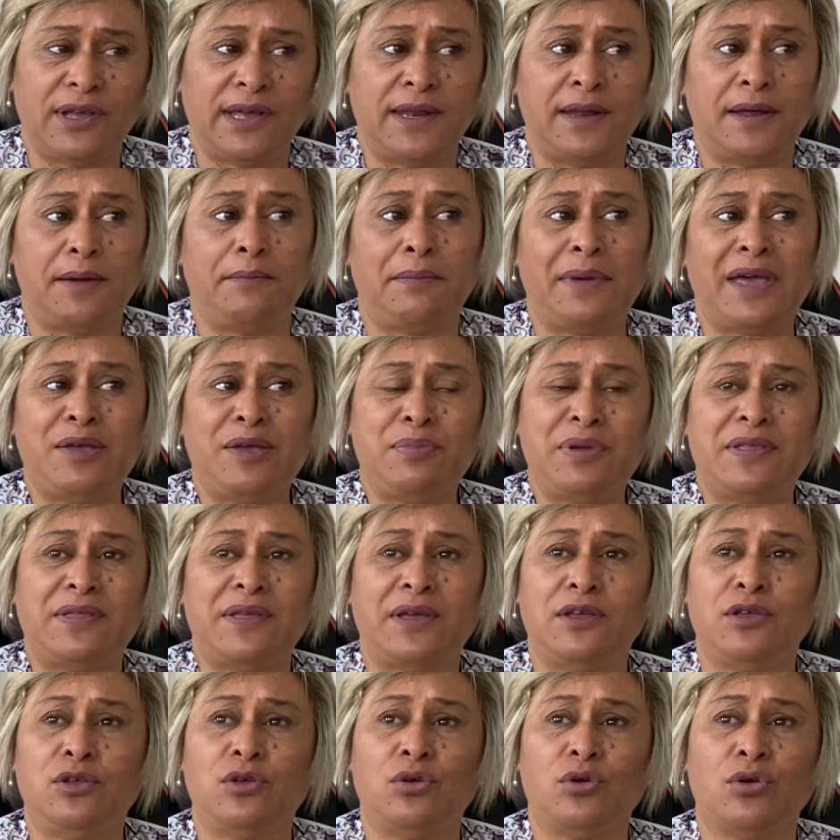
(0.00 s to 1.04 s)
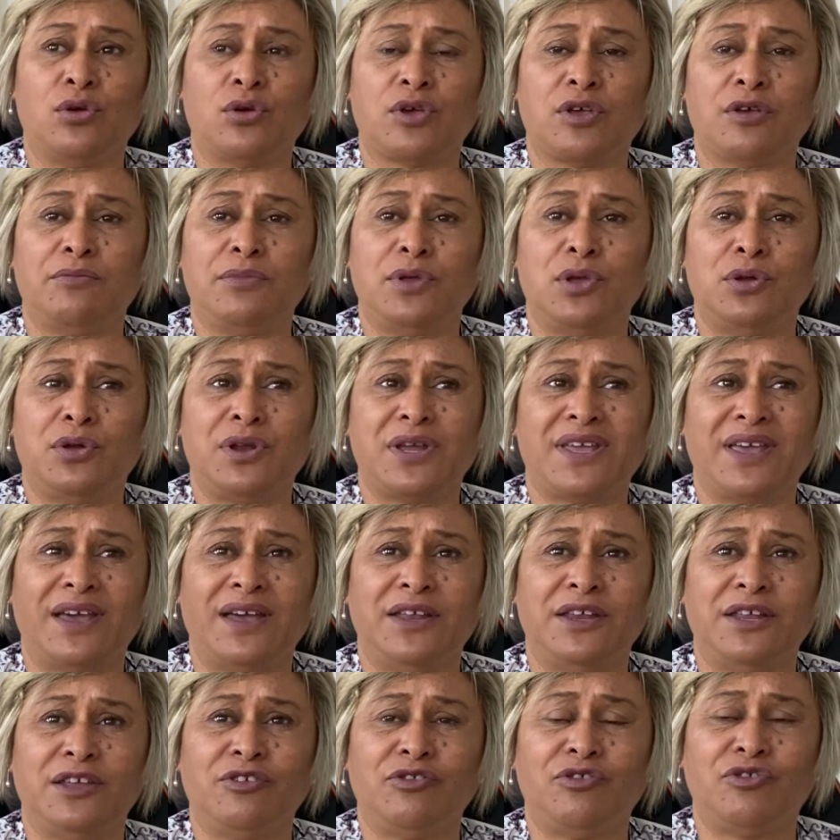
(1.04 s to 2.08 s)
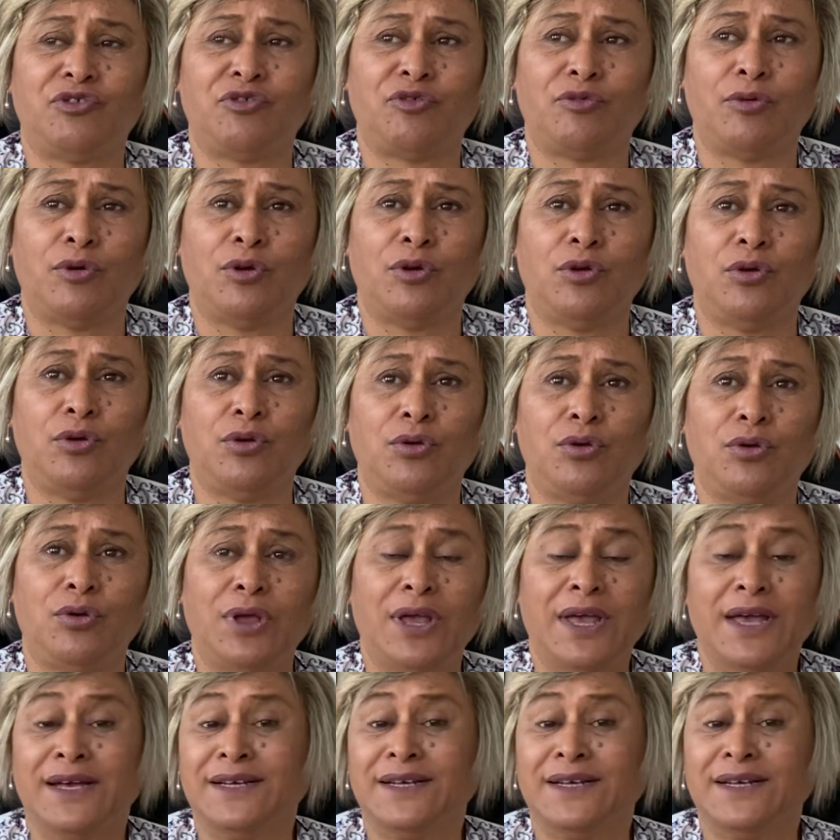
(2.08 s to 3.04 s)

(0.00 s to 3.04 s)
and it may be that you're communicating through